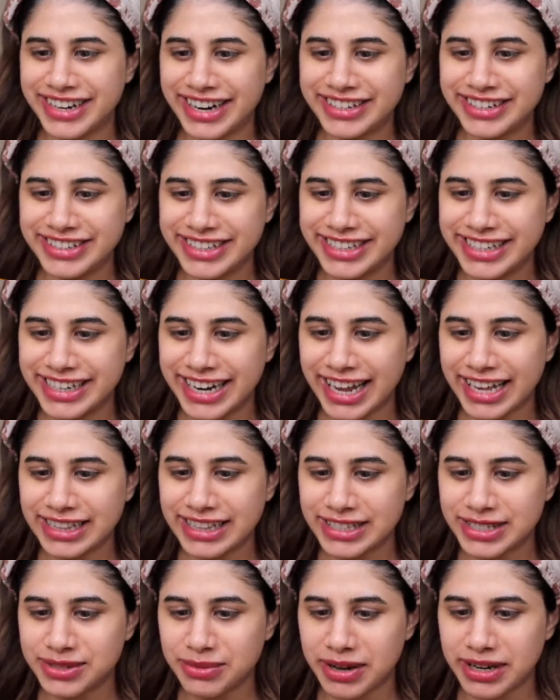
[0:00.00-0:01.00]
I really like
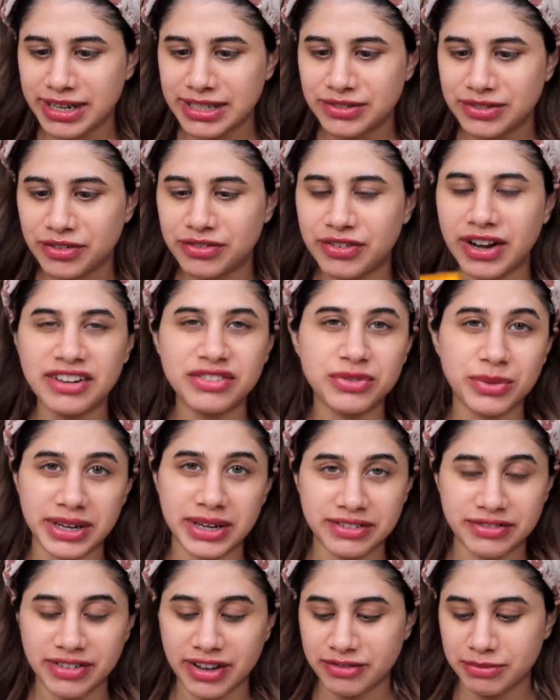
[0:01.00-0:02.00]
this one. It's for
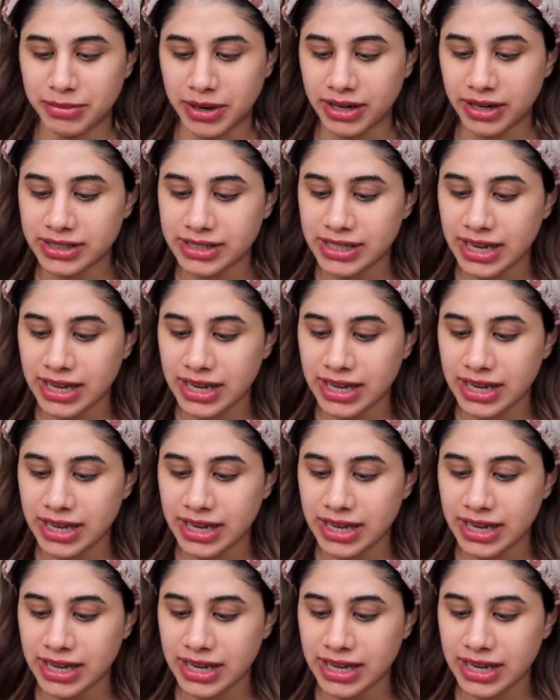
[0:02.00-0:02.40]
$5.25.